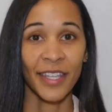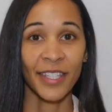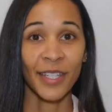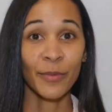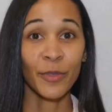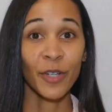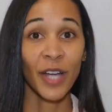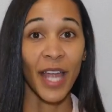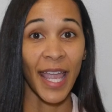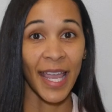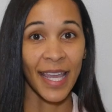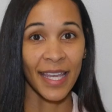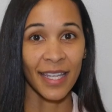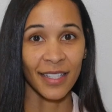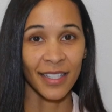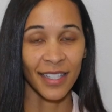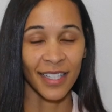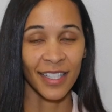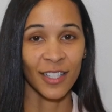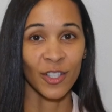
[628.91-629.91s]
Number
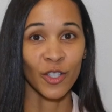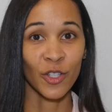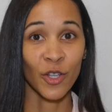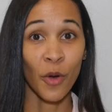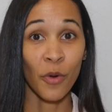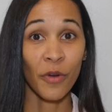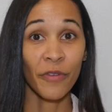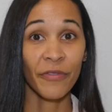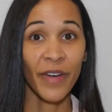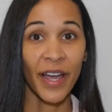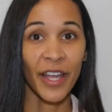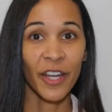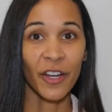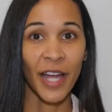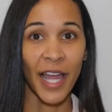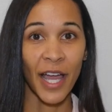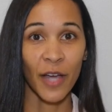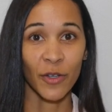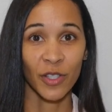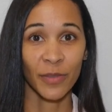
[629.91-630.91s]
eight is notify your
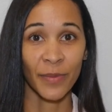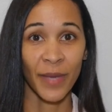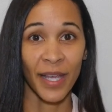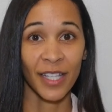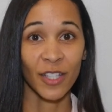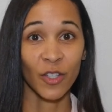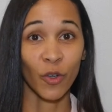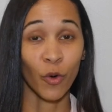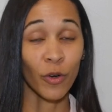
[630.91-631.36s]
housemates